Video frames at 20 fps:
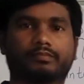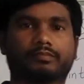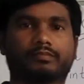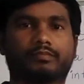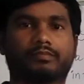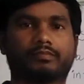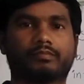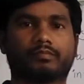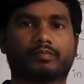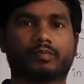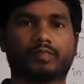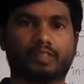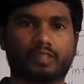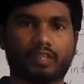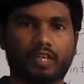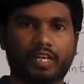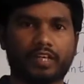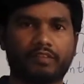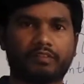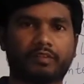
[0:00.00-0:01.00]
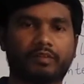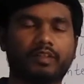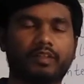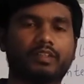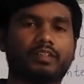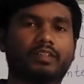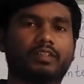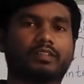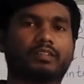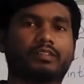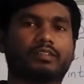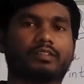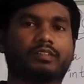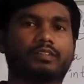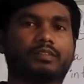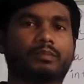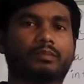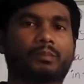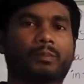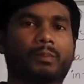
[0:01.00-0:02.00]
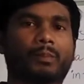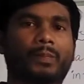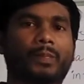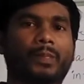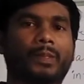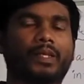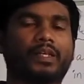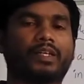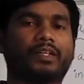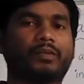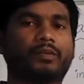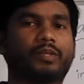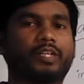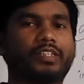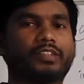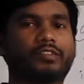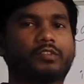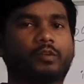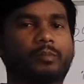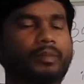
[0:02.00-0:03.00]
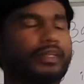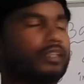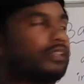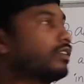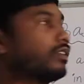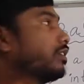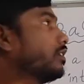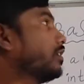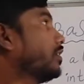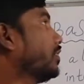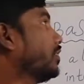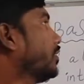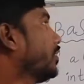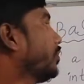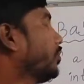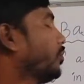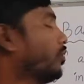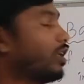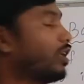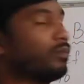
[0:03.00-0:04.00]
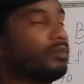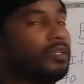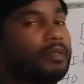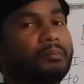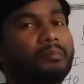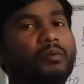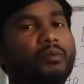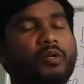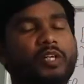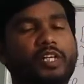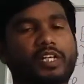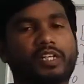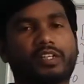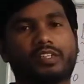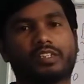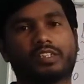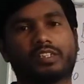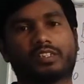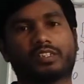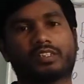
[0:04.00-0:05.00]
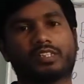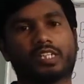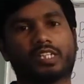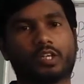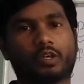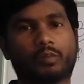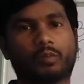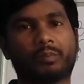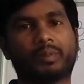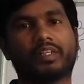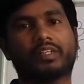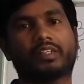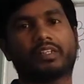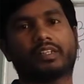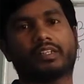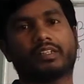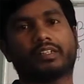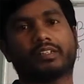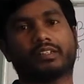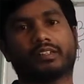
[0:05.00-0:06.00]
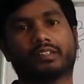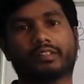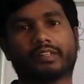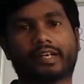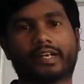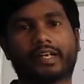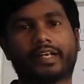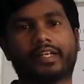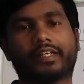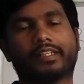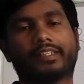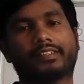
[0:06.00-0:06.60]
Hi everyone. Today's topic, one of the important topic in triangles chapter,